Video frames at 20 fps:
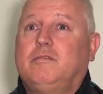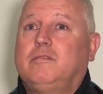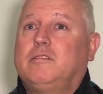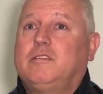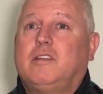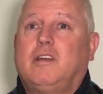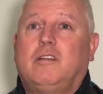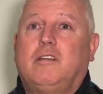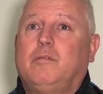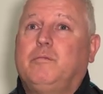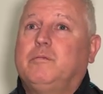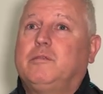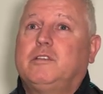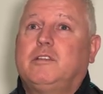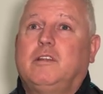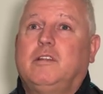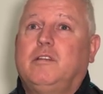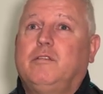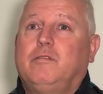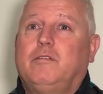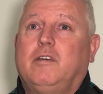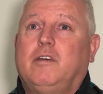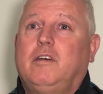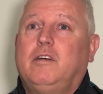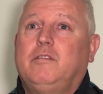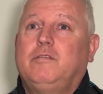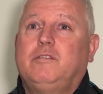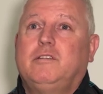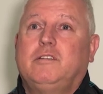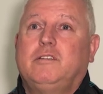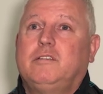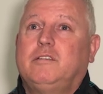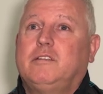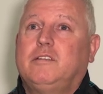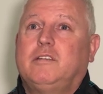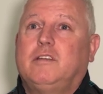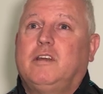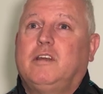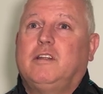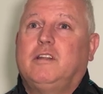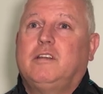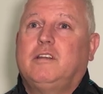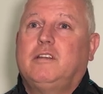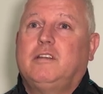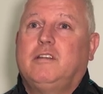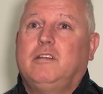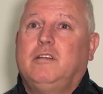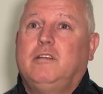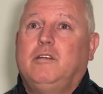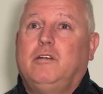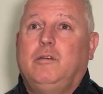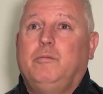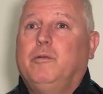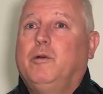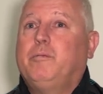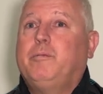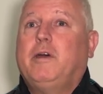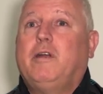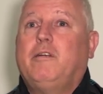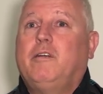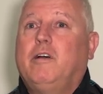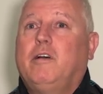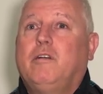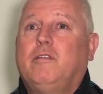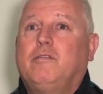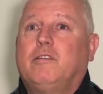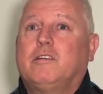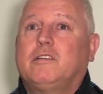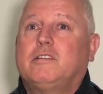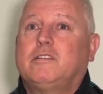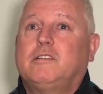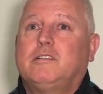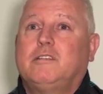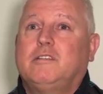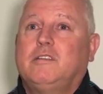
that I'm still involved, that I'm up at Rovers.